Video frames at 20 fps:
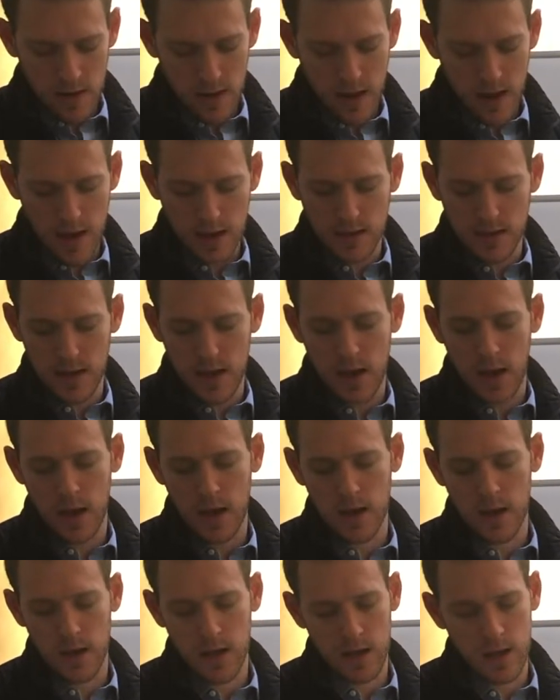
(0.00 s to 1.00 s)
And
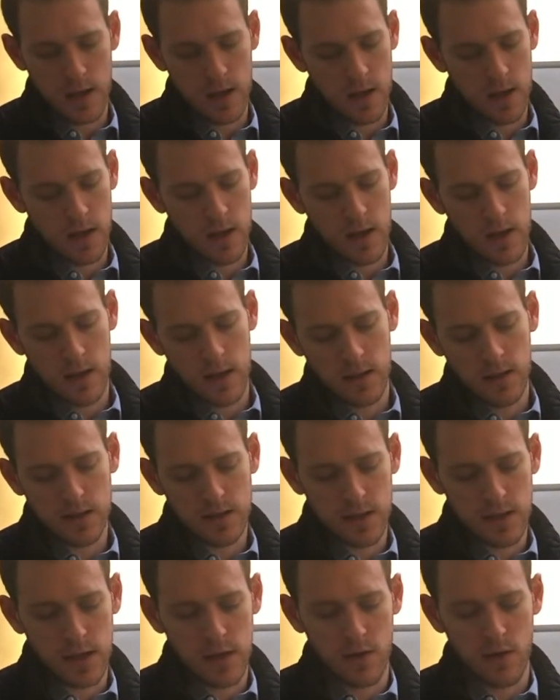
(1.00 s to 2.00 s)

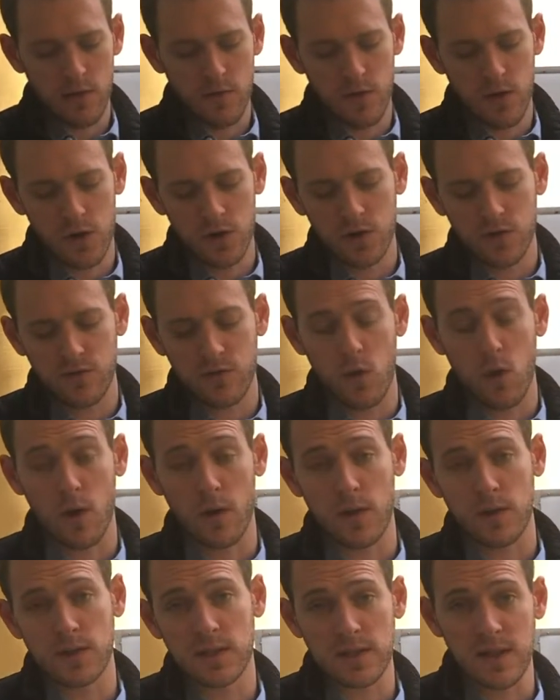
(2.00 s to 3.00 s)
listen here to verse
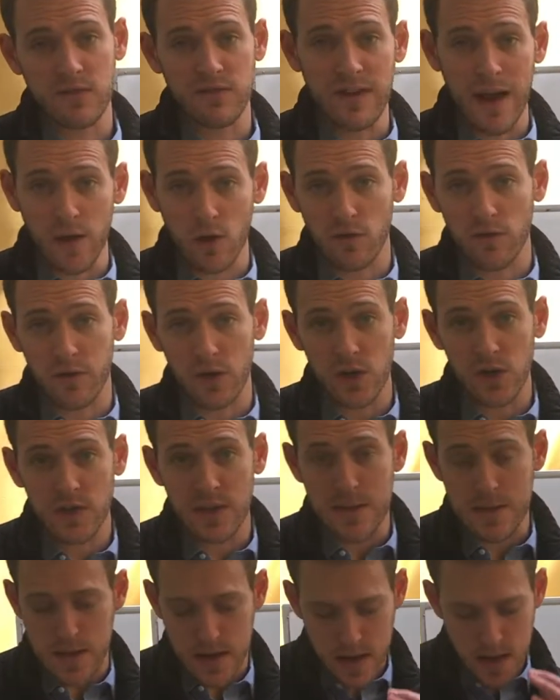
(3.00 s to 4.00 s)
4. This is the final
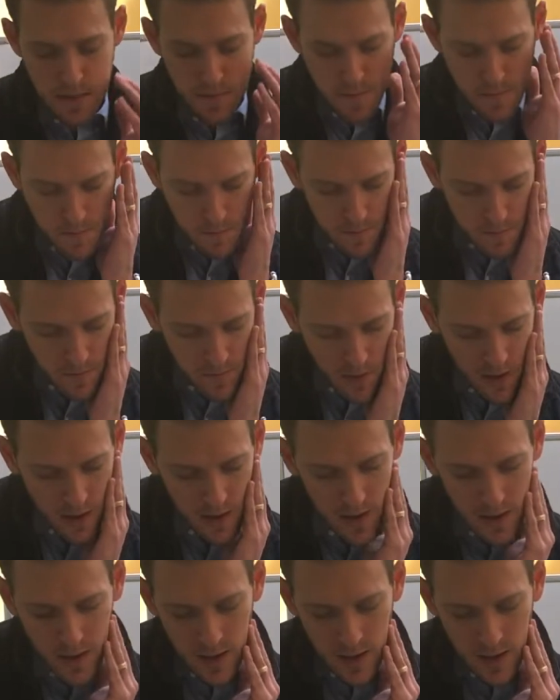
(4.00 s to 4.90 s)
verse in the hymn. It